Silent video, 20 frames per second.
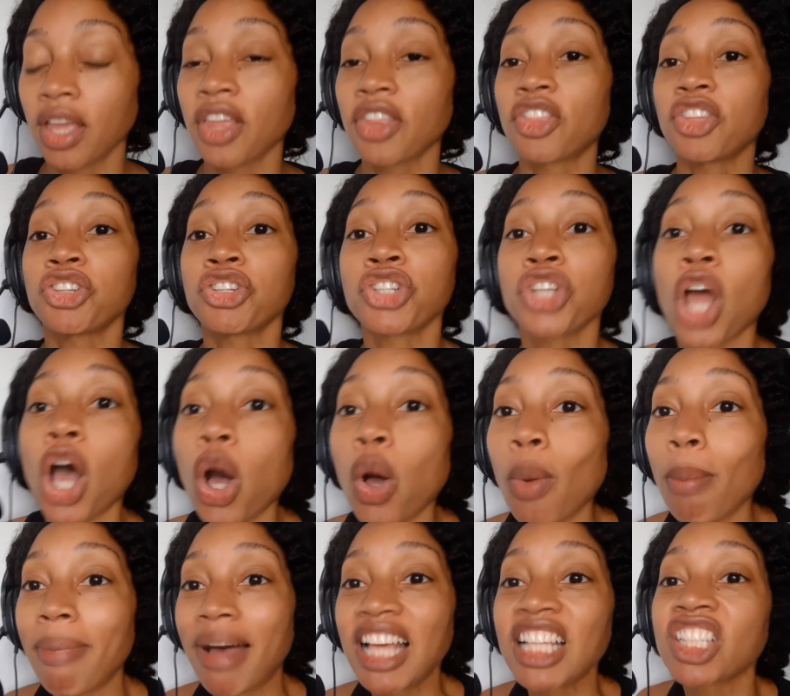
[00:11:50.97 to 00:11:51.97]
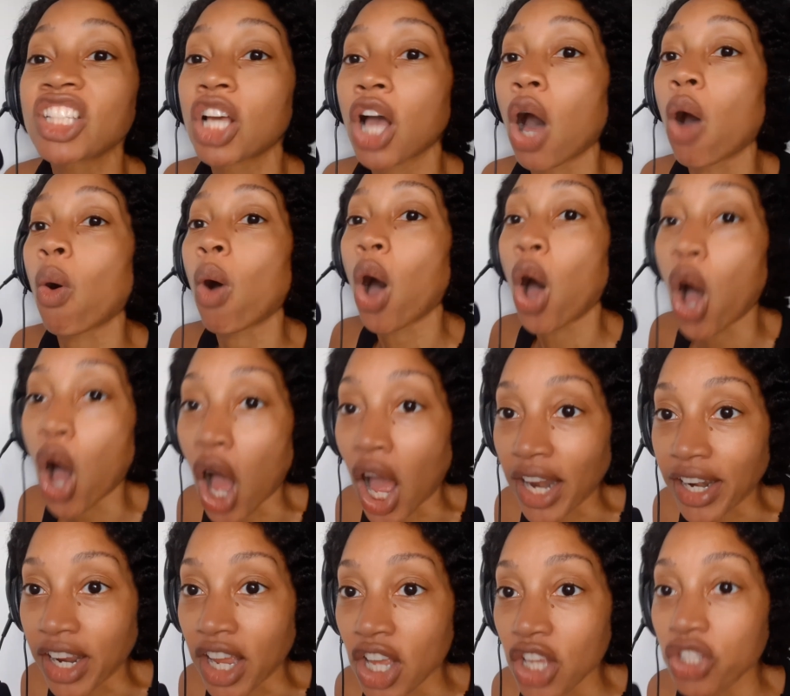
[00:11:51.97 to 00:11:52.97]
The show must go
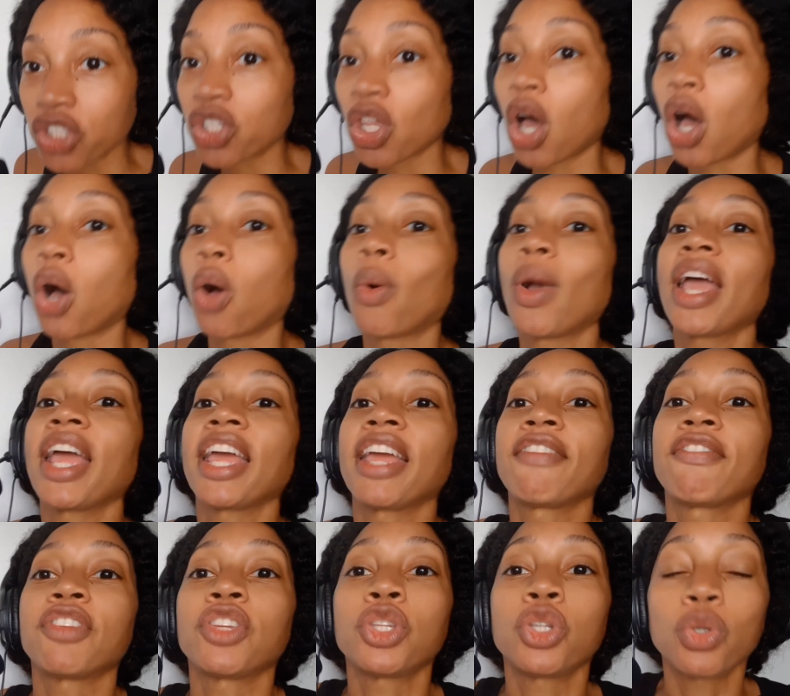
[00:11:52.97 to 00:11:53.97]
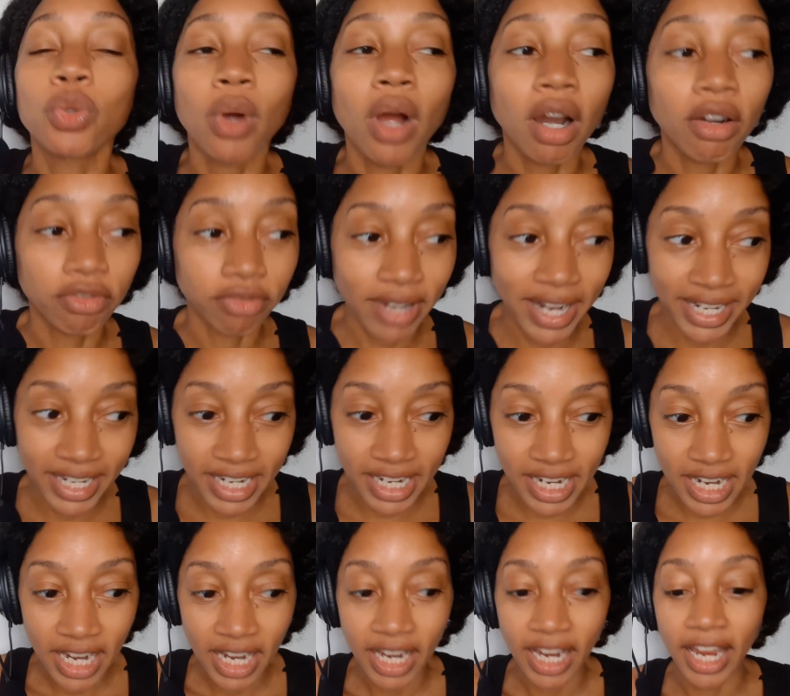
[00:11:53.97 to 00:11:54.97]
on. So if you are
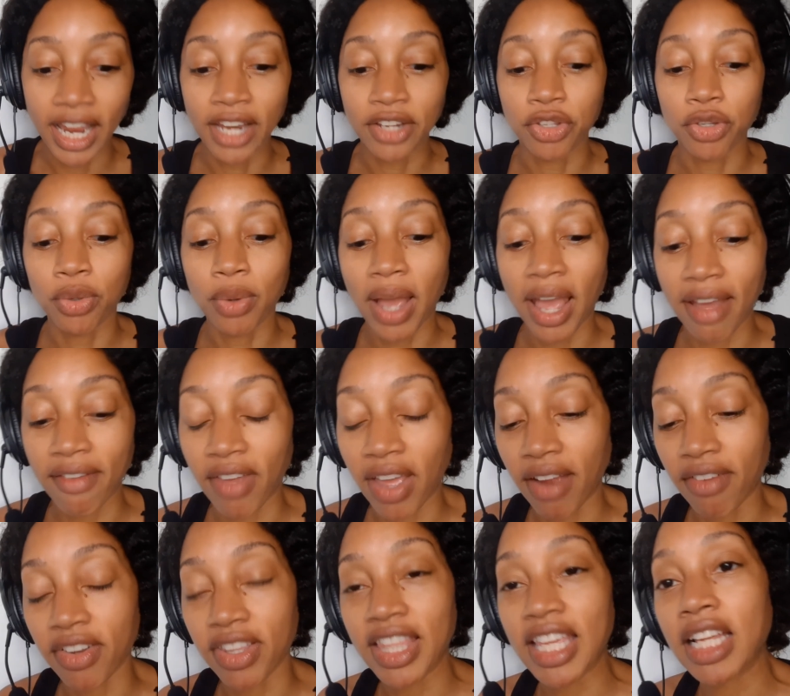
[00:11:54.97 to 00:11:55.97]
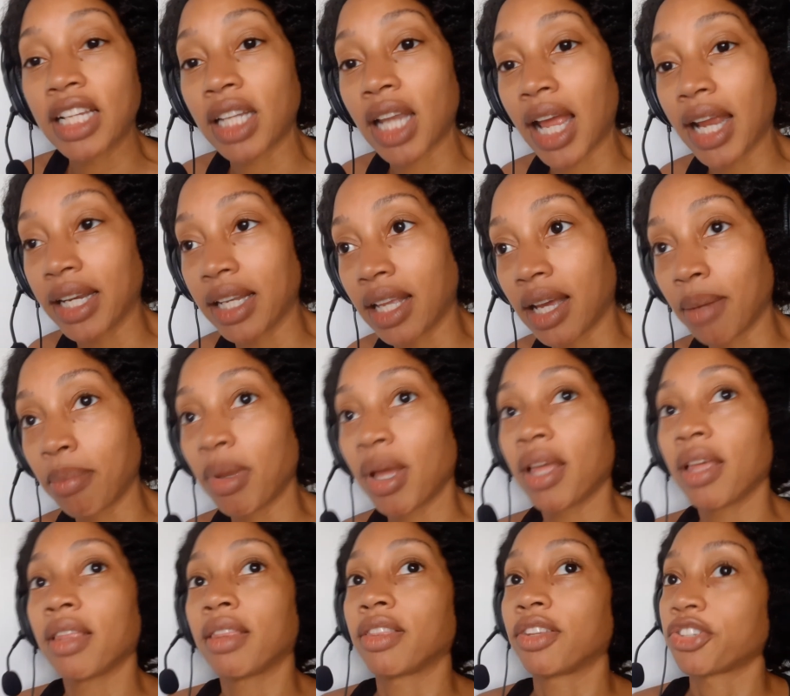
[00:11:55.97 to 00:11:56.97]
ready and you have everything lined up,
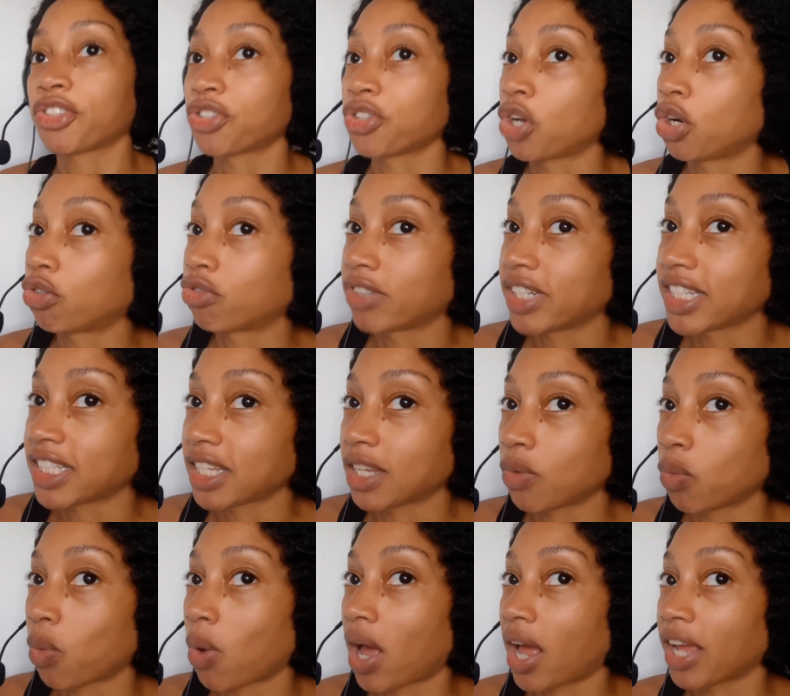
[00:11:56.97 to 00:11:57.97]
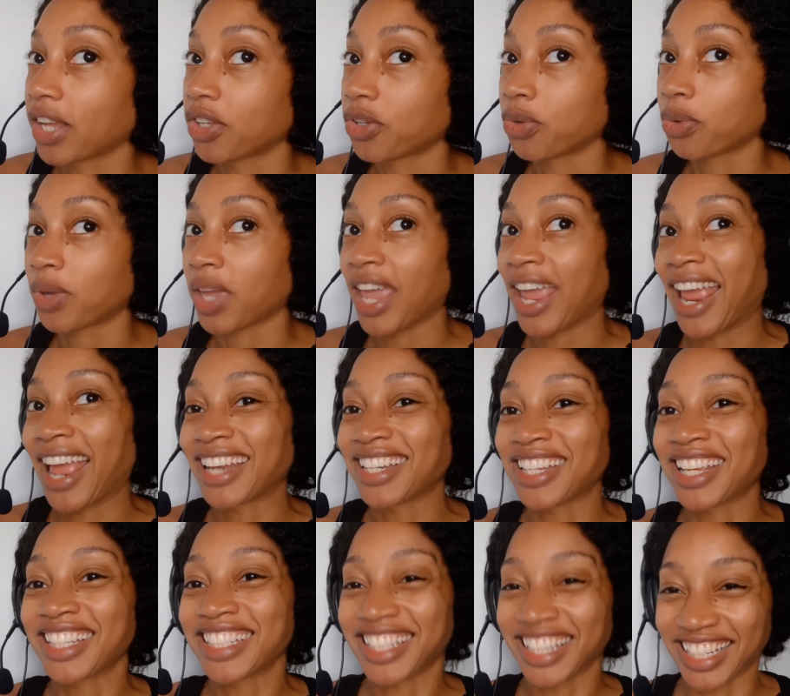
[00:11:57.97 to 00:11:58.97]
there's no reason why you can't
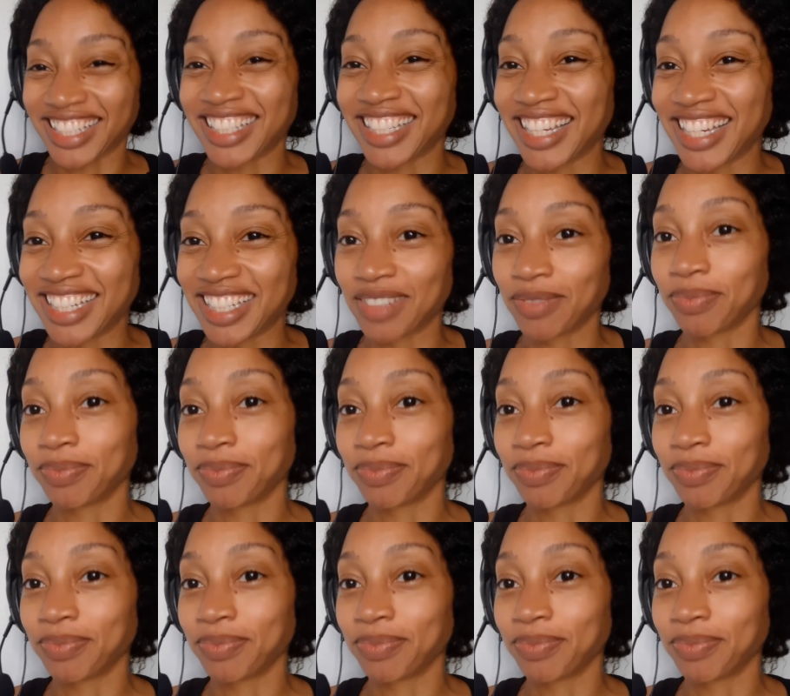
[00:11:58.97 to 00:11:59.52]
succeed.